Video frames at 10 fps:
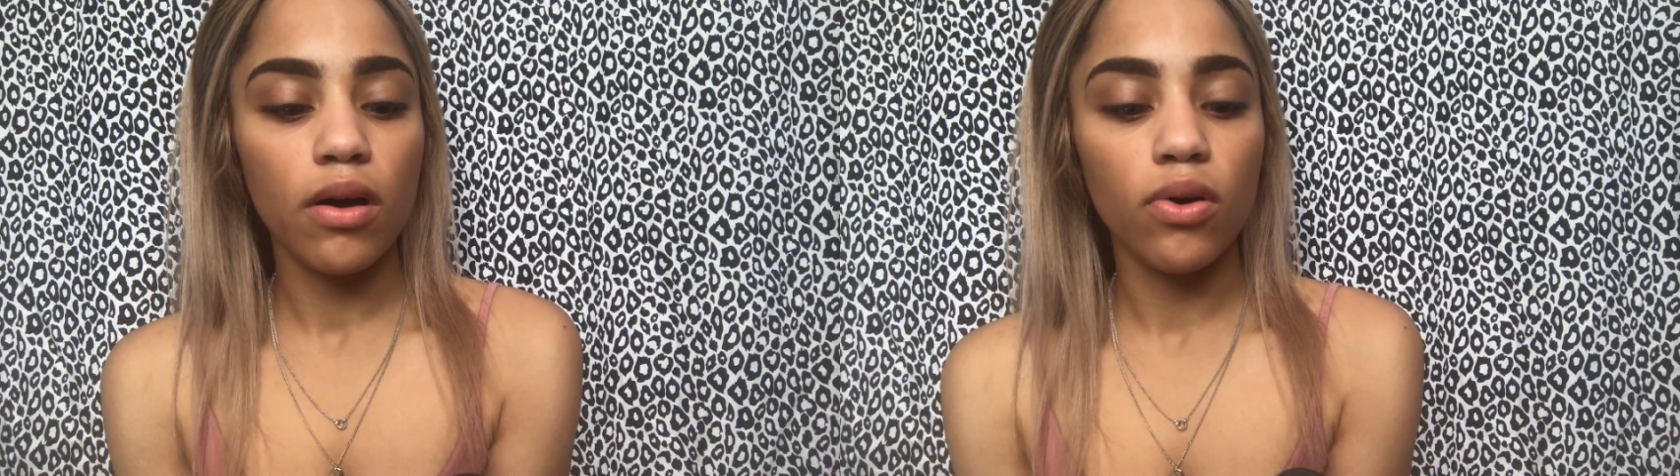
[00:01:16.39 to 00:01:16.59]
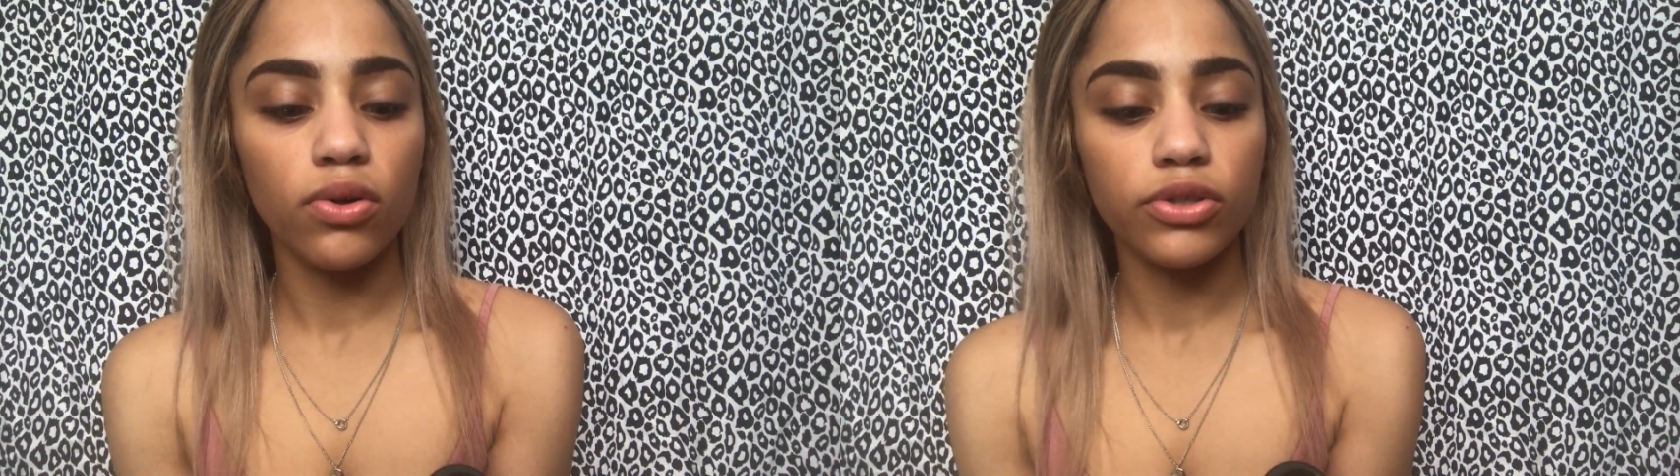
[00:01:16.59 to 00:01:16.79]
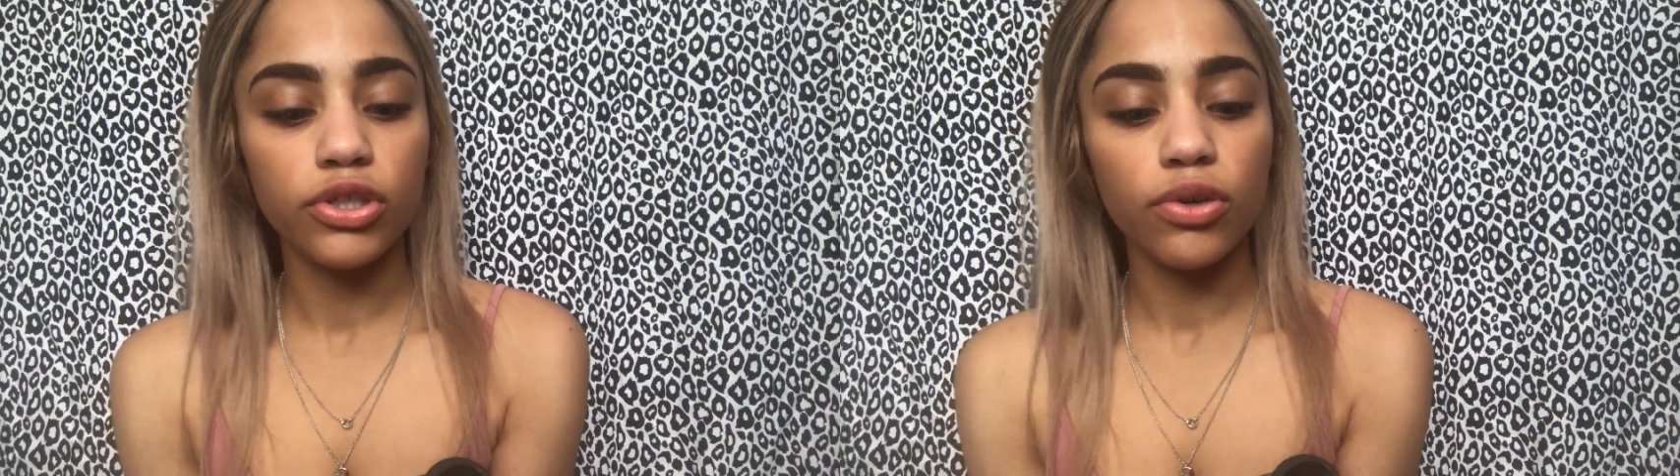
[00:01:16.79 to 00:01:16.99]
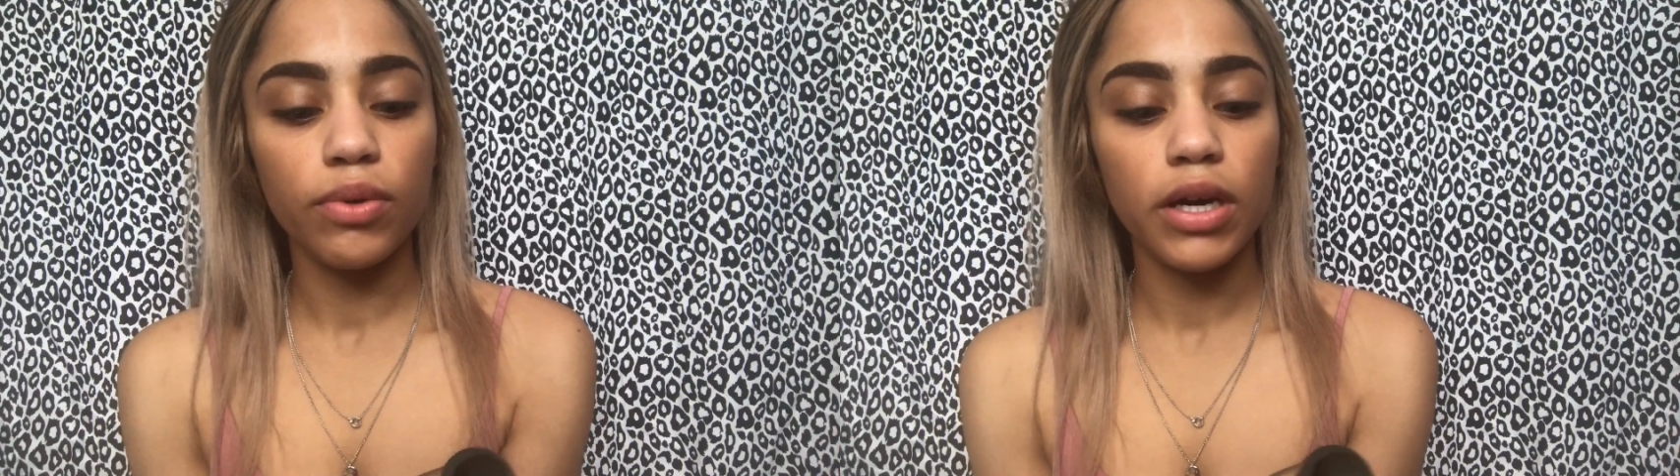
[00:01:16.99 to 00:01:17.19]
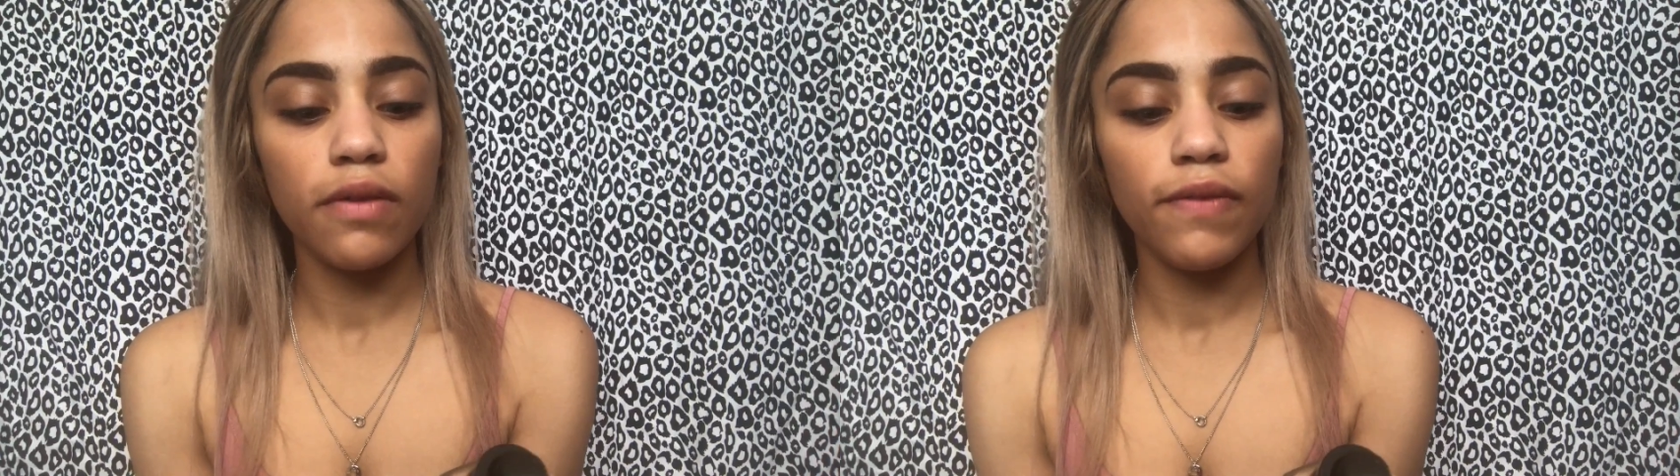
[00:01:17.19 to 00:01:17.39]
Ultra
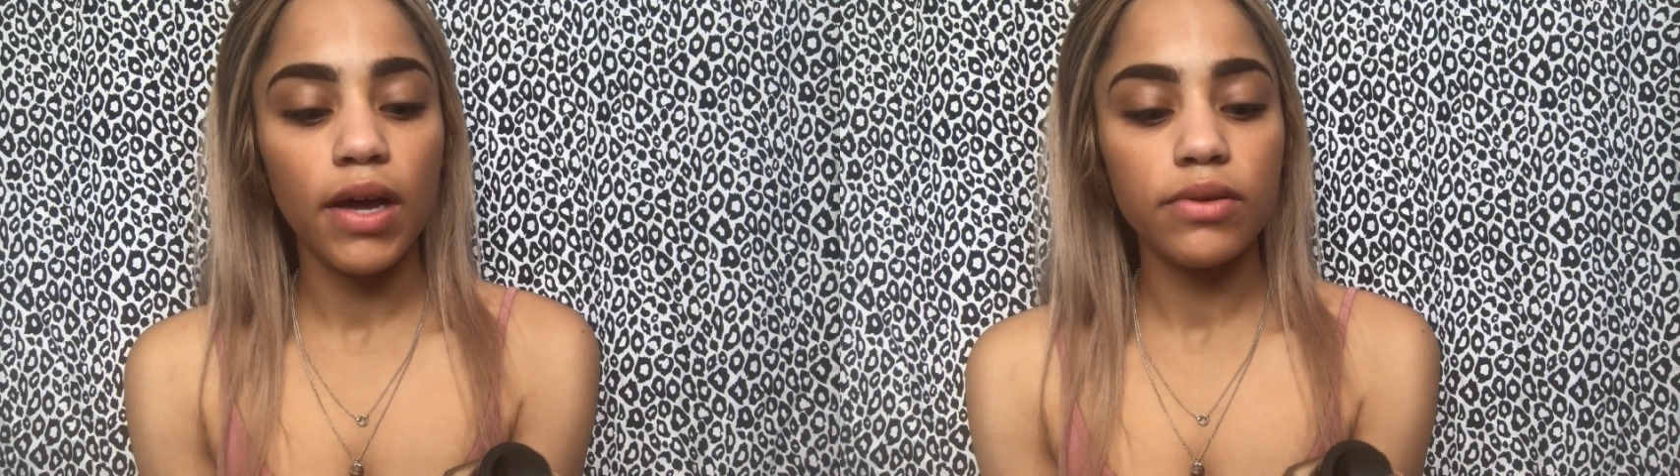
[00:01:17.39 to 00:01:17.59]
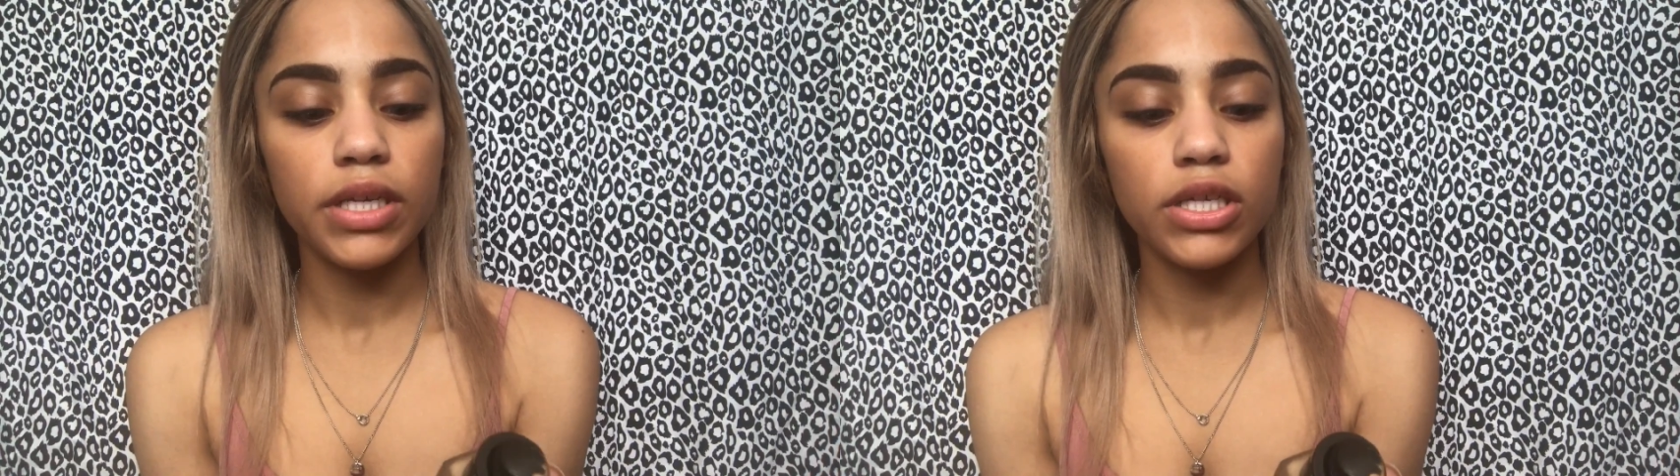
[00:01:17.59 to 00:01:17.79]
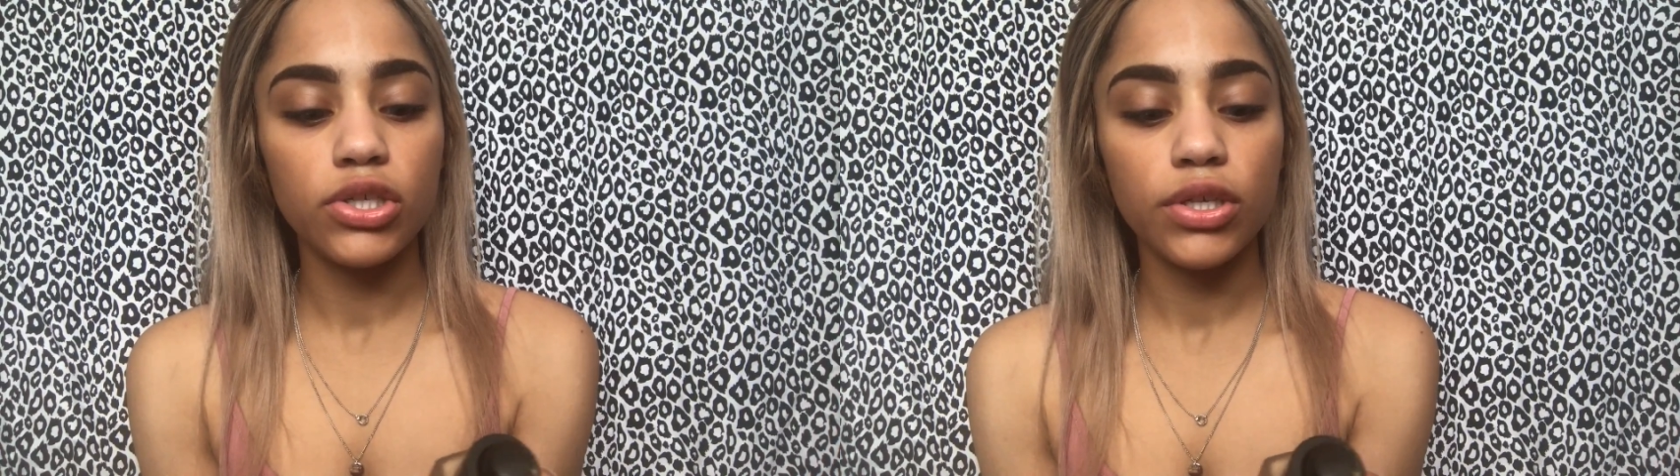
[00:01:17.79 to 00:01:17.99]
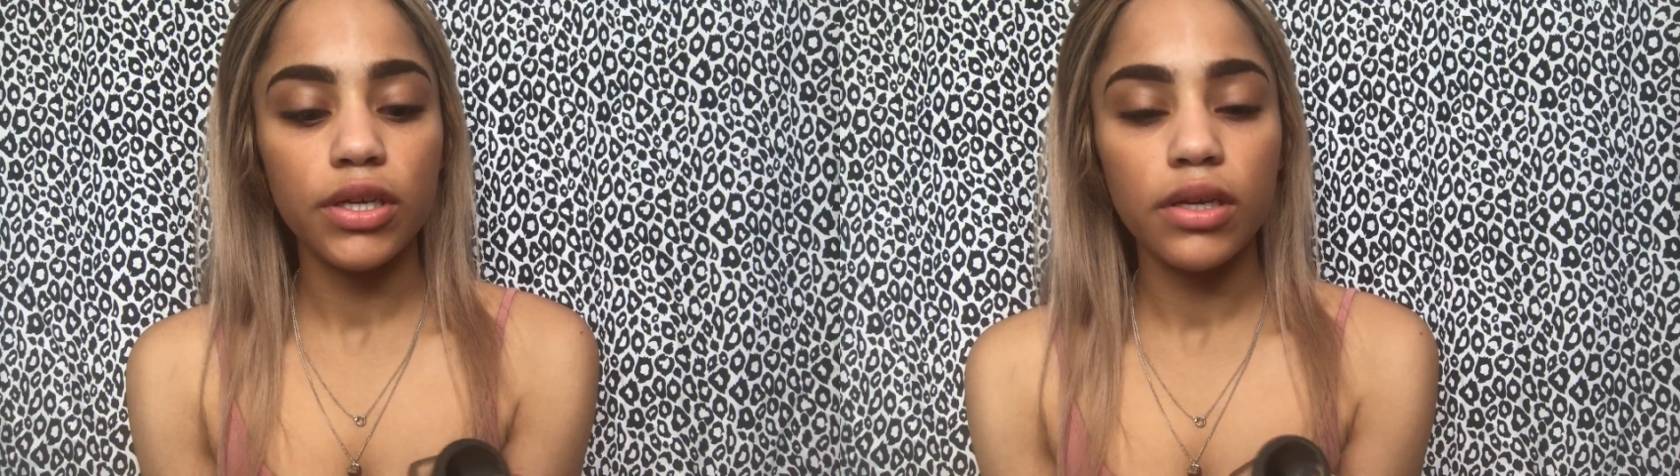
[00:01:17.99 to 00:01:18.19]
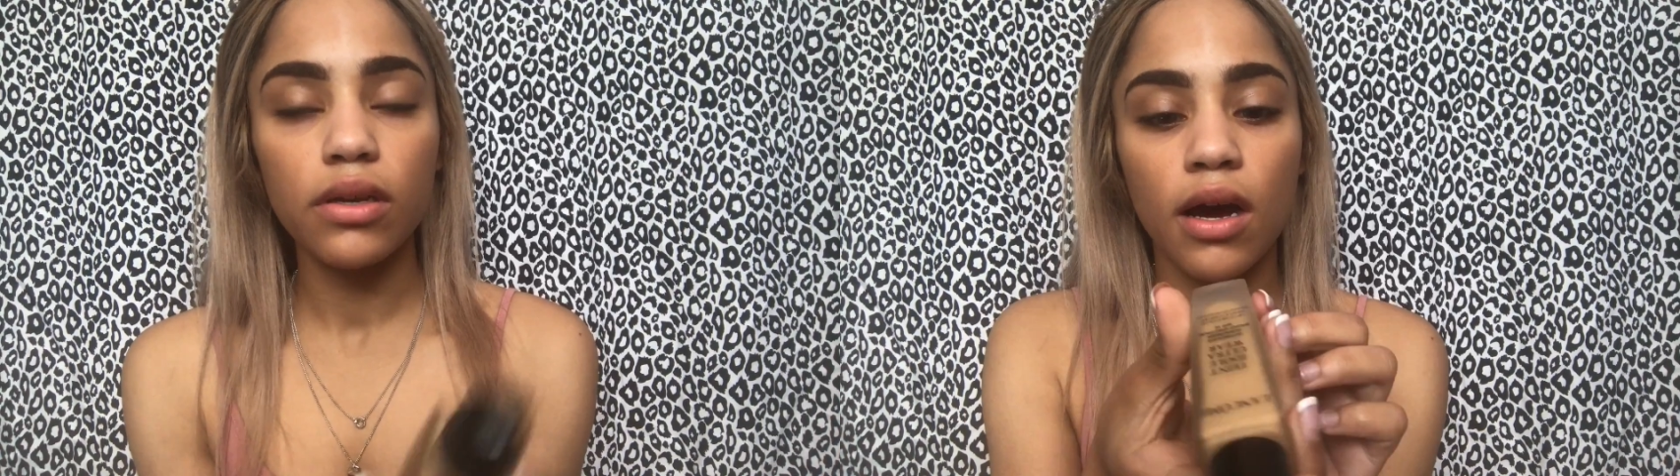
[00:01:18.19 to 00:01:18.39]
Wear foundation.